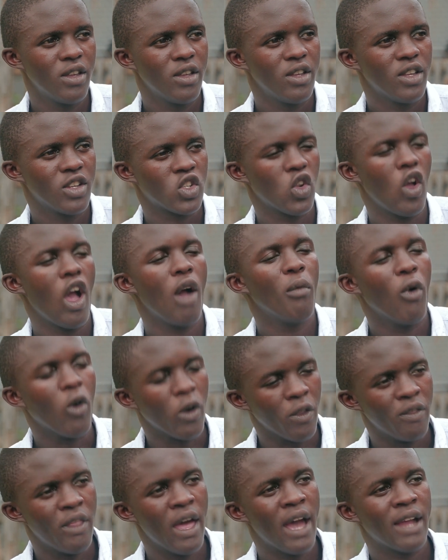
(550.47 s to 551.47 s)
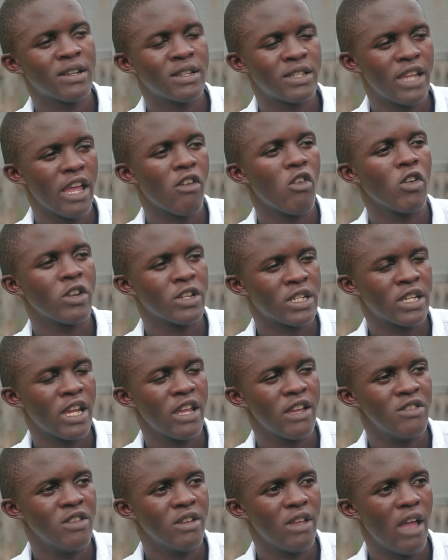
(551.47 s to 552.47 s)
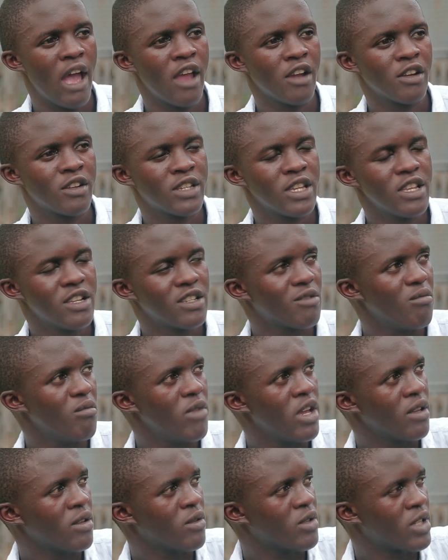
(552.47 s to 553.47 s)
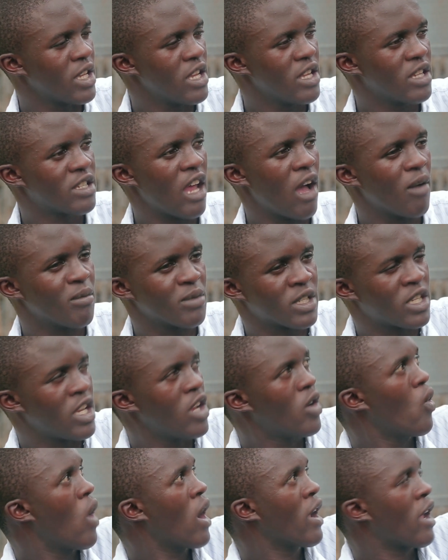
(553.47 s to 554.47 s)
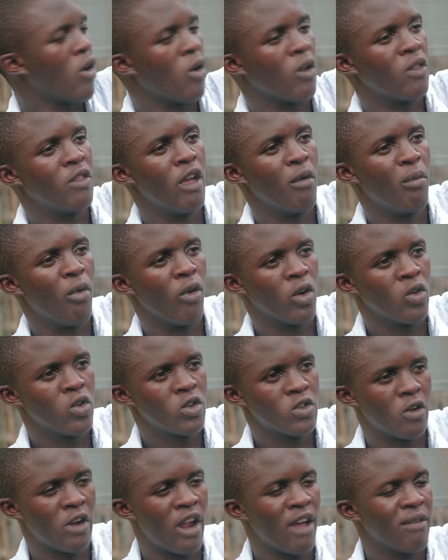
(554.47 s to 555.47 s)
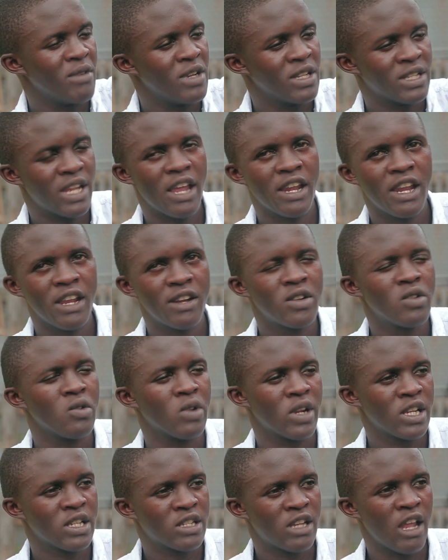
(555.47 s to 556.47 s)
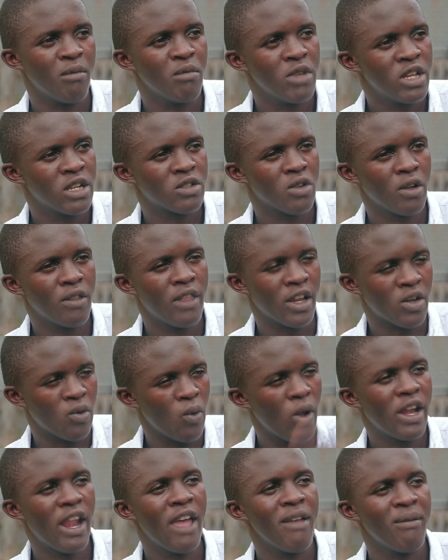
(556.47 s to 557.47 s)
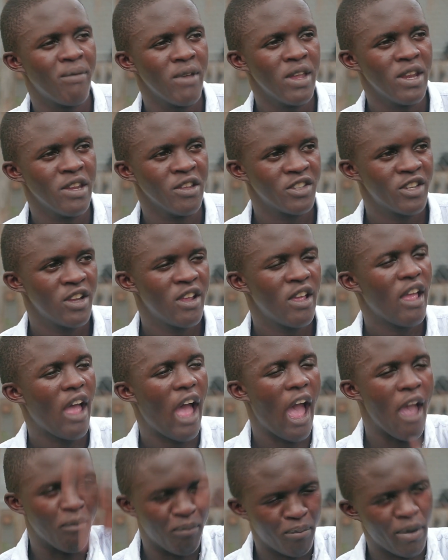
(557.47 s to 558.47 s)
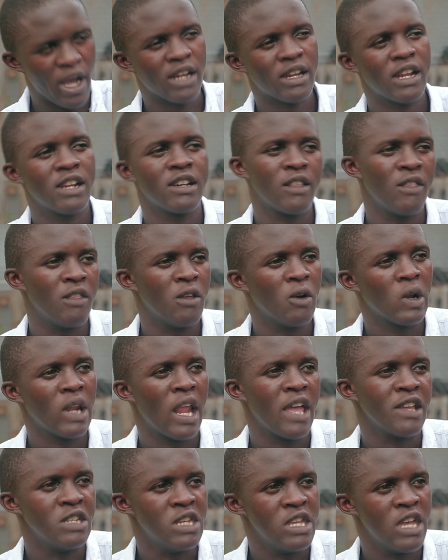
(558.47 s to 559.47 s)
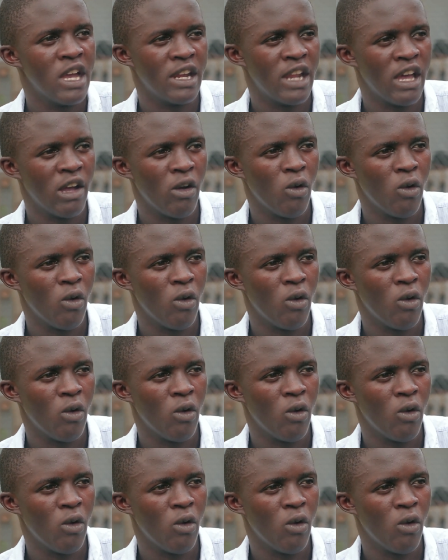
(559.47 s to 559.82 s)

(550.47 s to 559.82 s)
So I'm on that second stage, and since I'm still working on the pollution, I've decided to rest a bit so that when I finish, I patent the whole idea now.